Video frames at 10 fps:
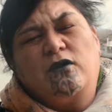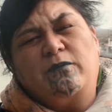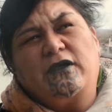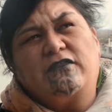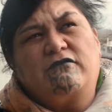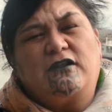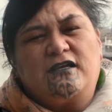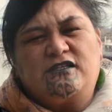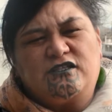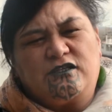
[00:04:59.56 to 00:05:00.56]
What about the
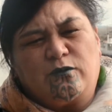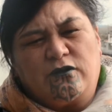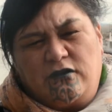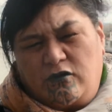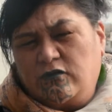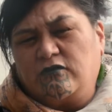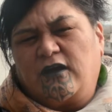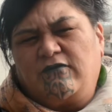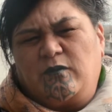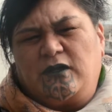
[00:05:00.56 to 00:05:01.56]
relationship with local
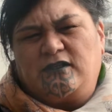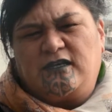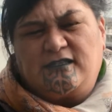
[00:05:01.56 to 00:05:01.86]
government?